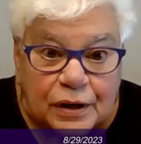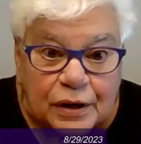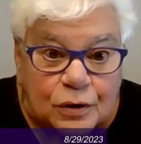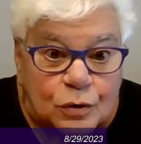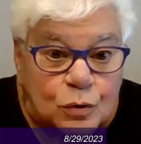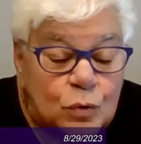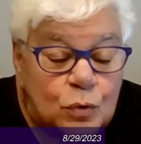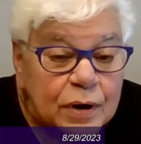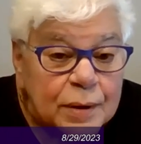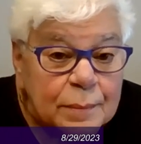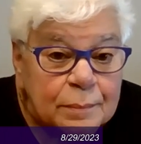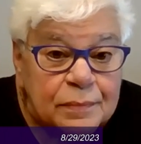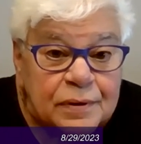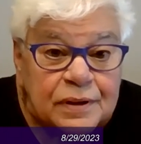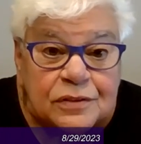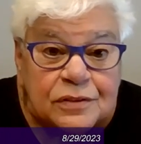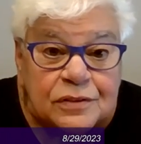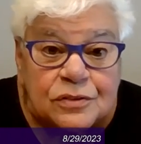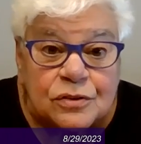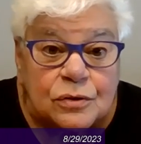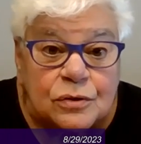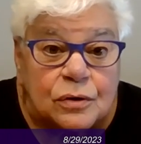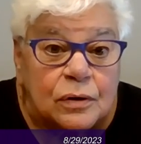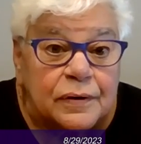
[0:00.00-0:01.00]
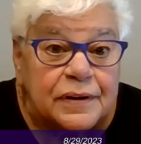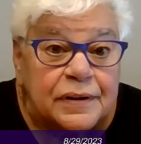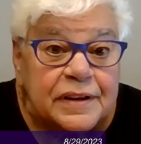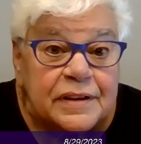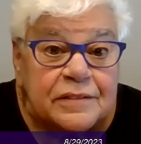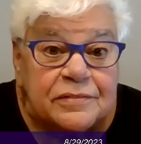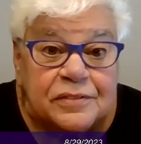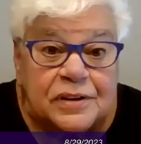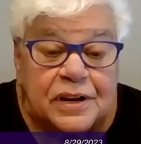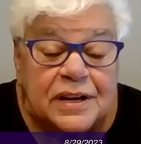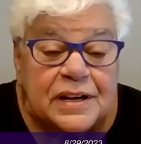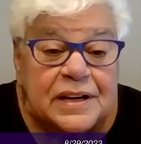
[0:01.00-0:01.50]
equipment or
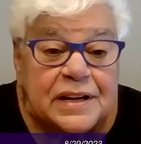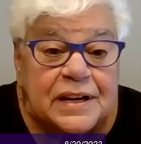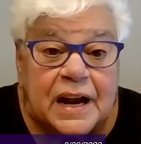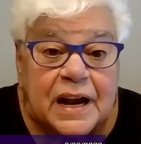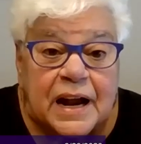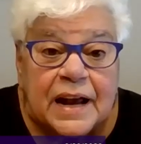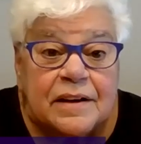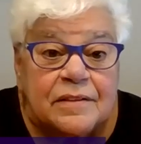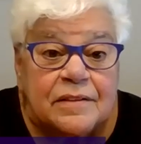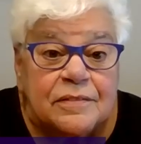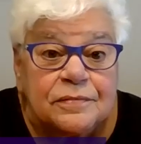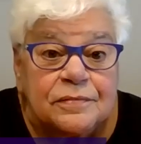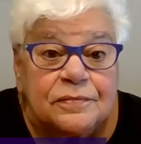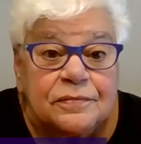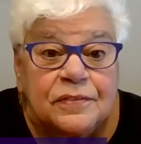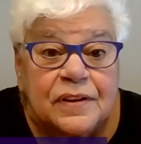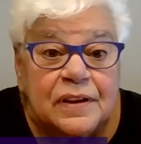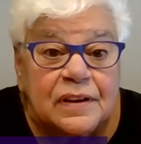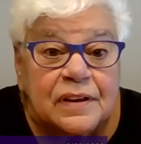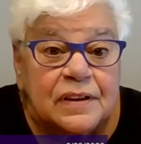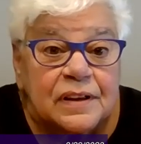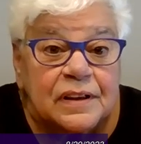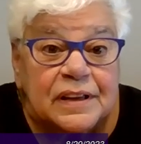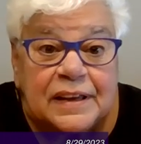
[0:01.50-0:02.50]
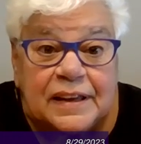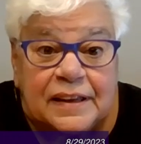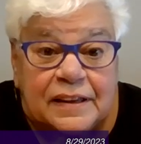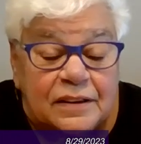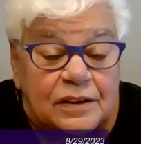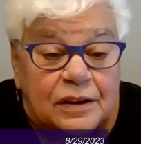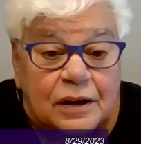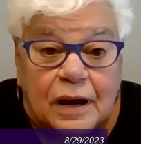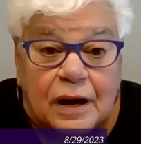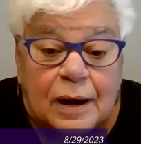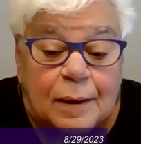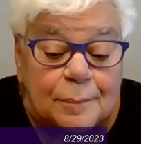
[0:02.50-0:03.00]
even any kind of
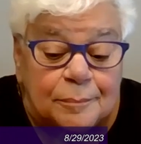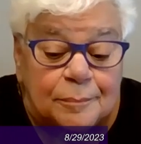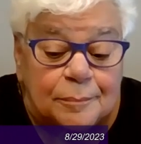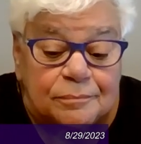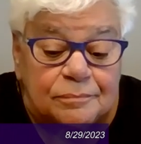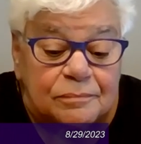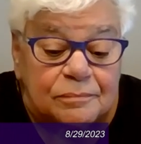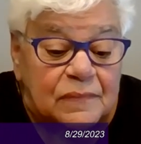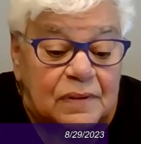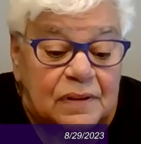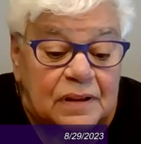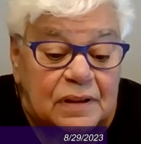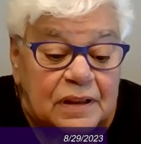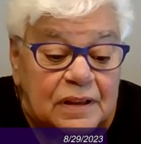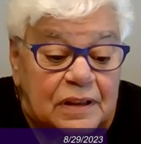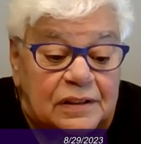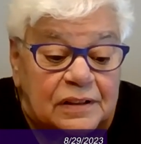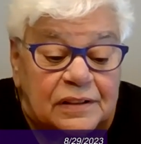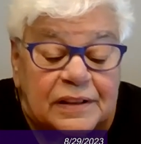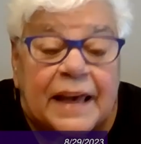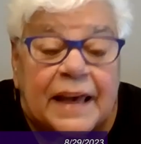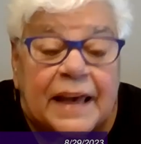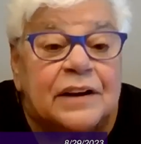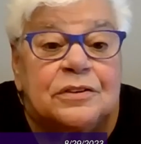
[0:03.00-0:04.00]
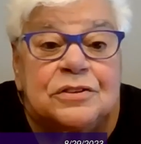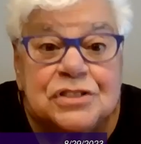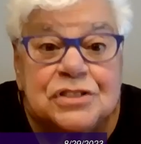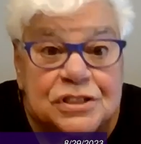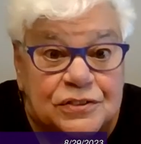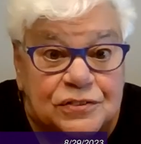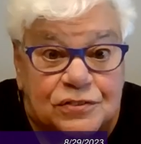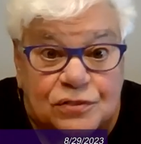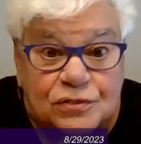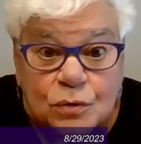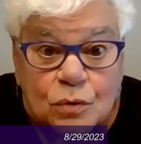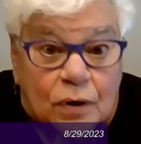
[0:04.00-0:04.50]
um,
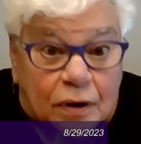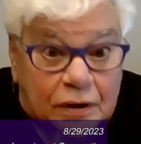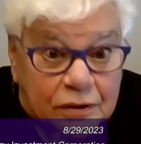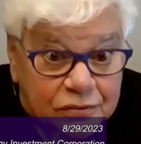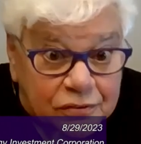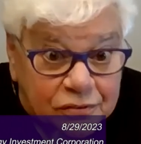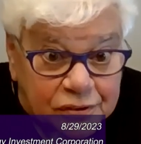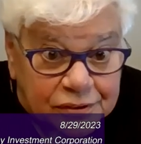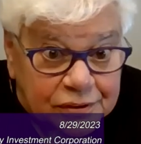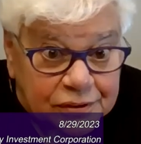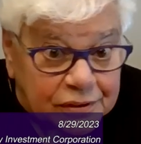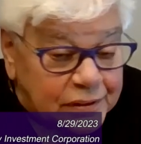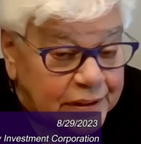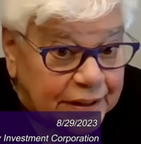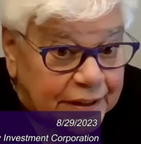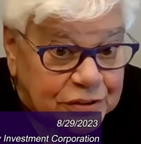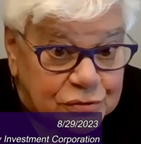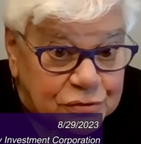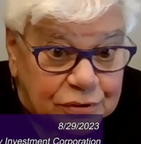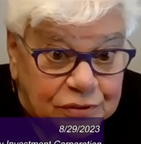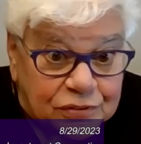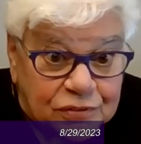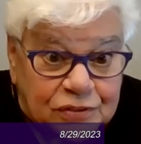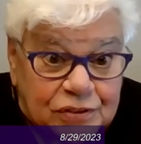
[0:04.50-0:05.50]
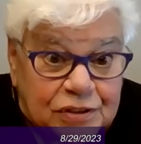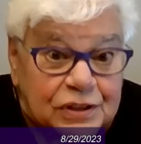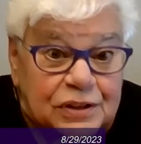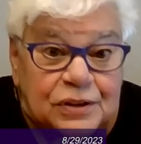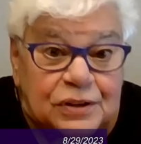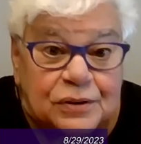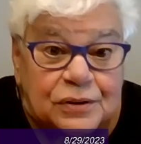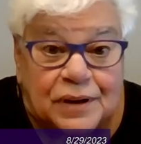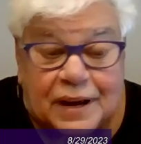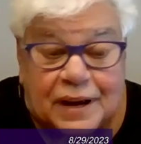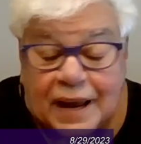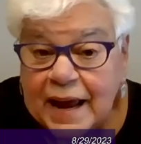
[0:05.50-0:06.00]
energy source, like
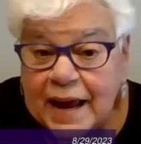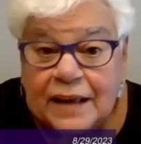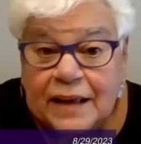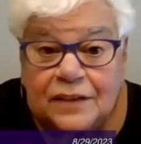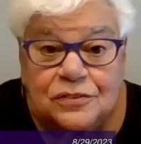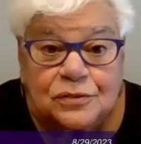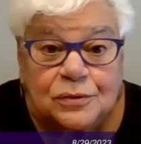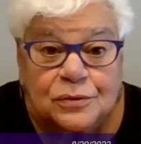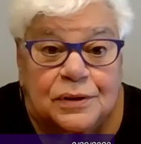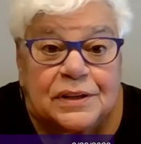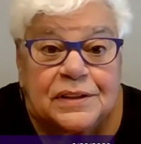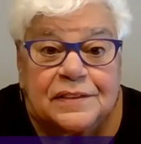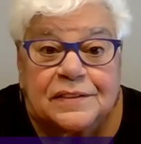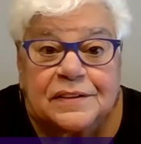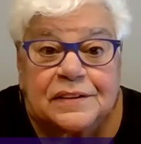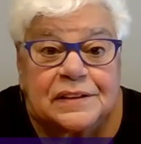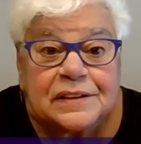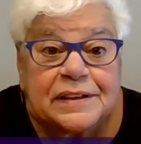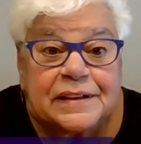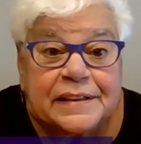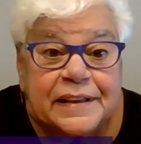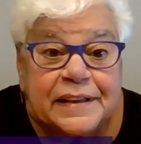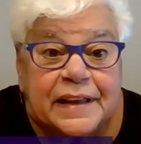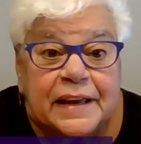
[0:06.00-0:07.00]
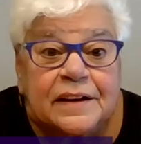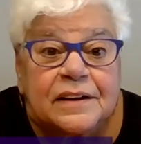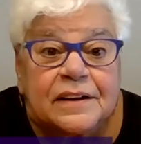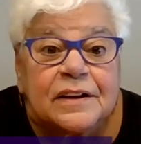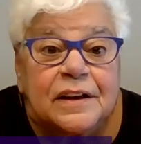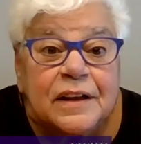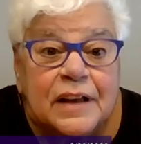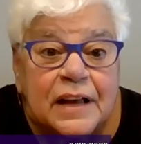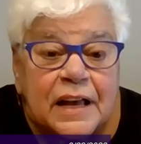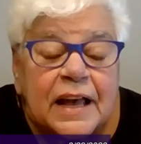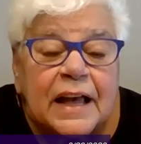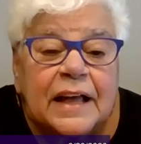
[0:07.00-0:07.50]
electricity or gas or anything like that.
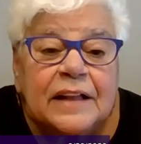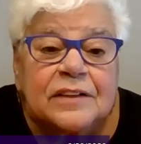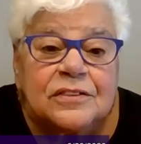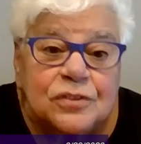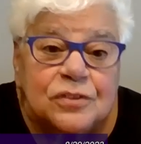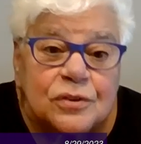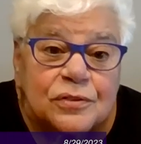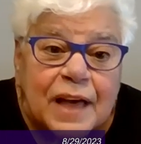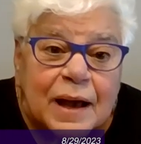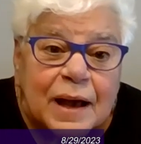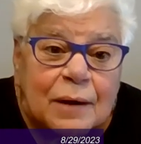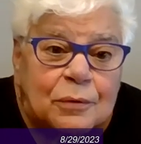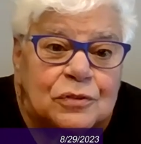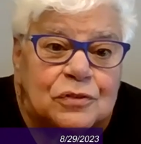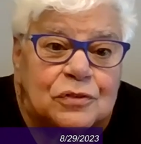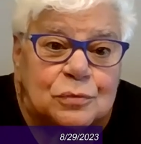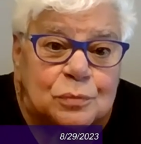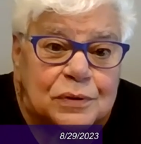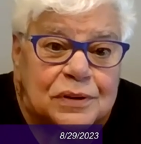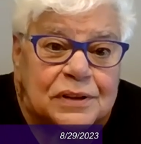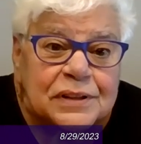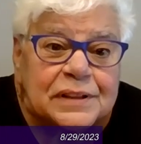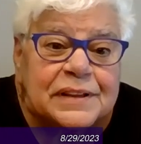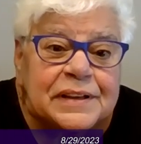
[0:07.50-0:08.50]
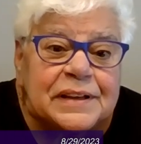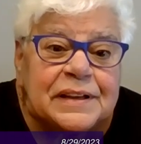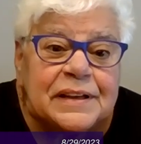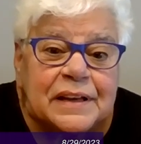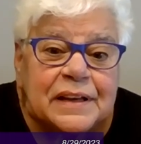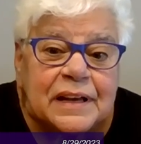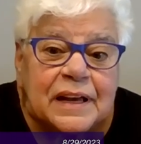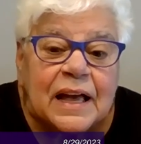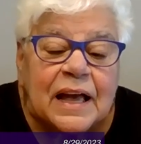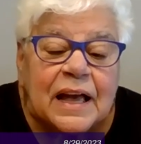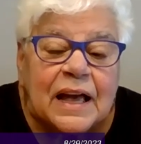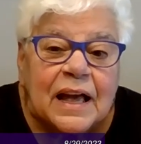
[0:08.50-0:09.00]
And so that was
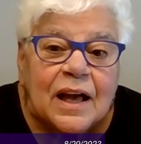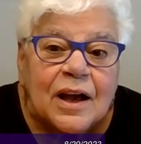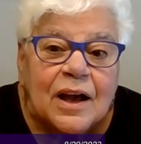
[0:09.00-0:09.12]
really